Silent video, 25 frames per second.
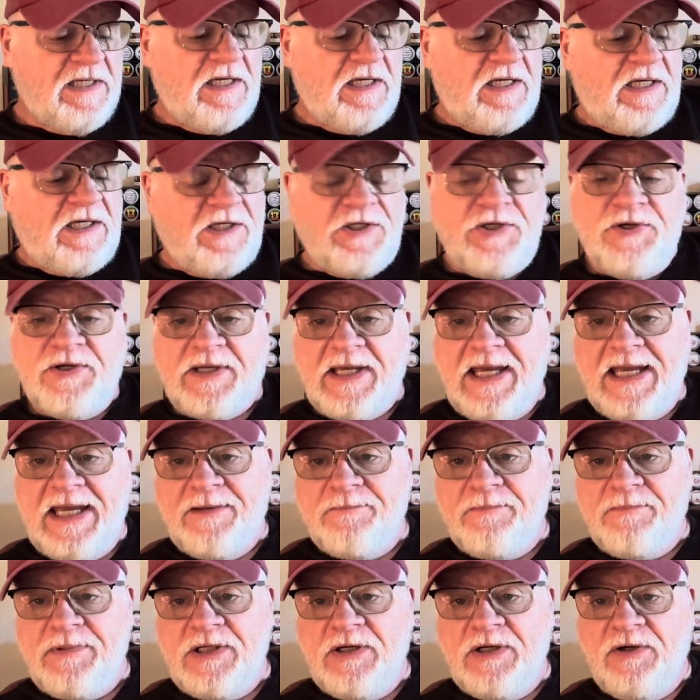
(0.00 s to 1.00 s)
You
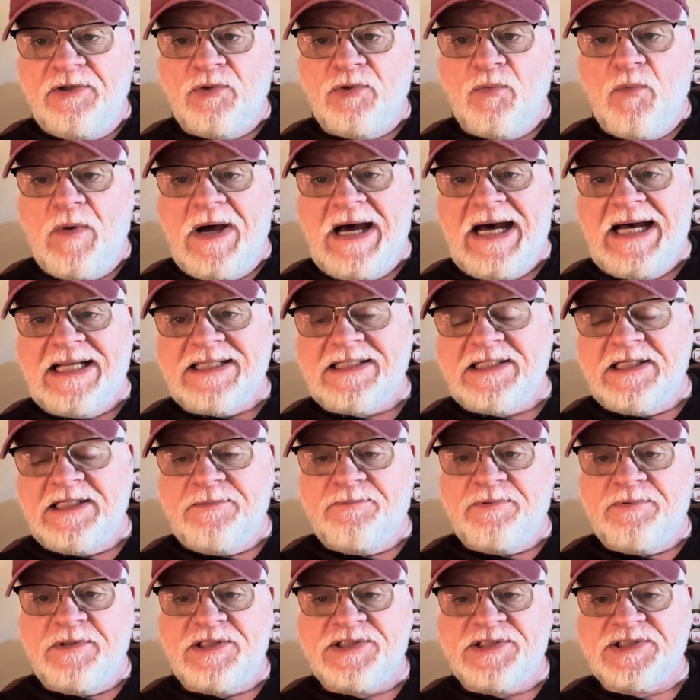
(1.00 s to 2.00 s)
can't be on the
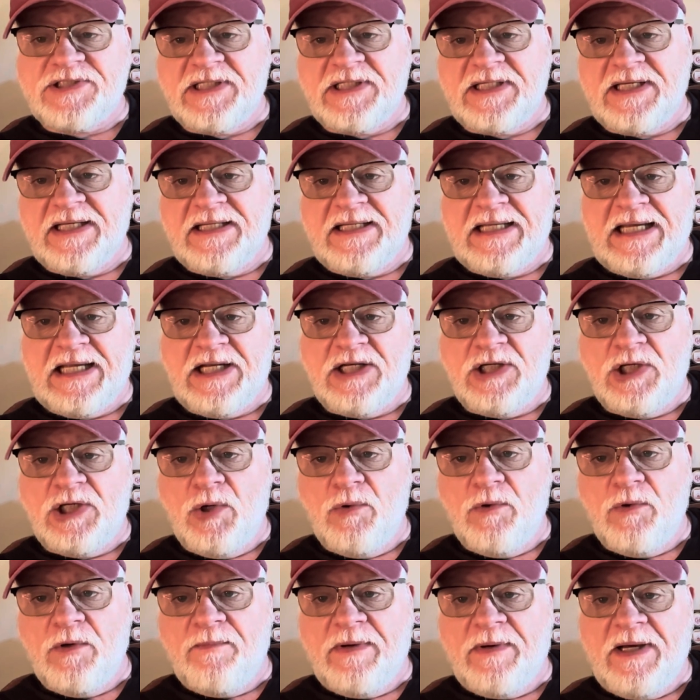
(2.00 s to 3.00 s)
YTPC and not
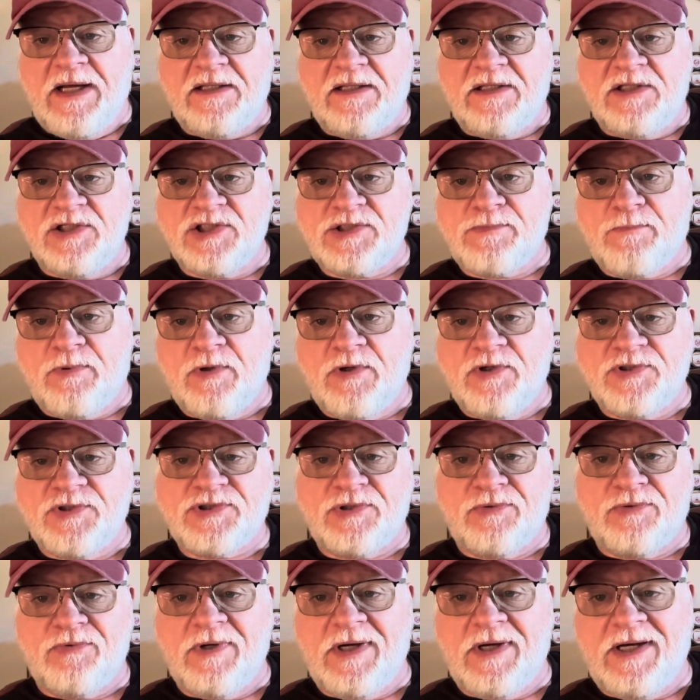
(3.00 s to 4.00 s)
know about this
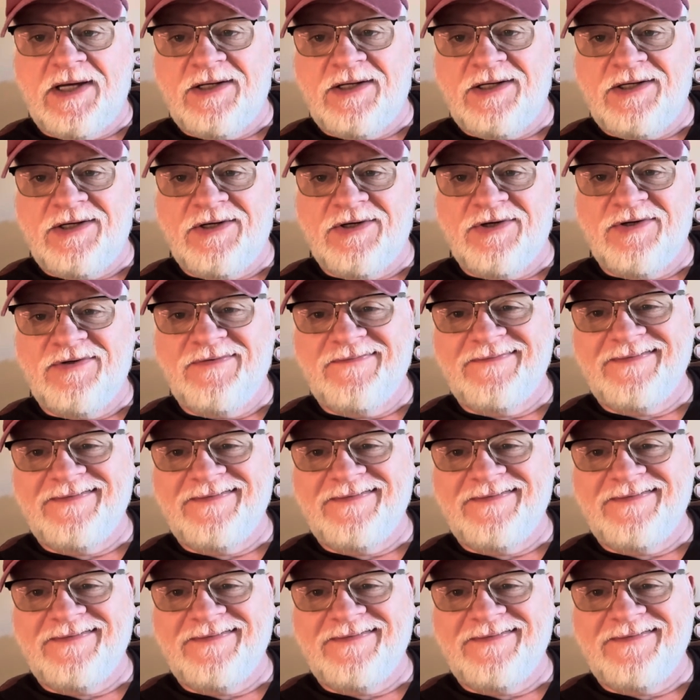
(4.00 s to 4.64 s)
person right here.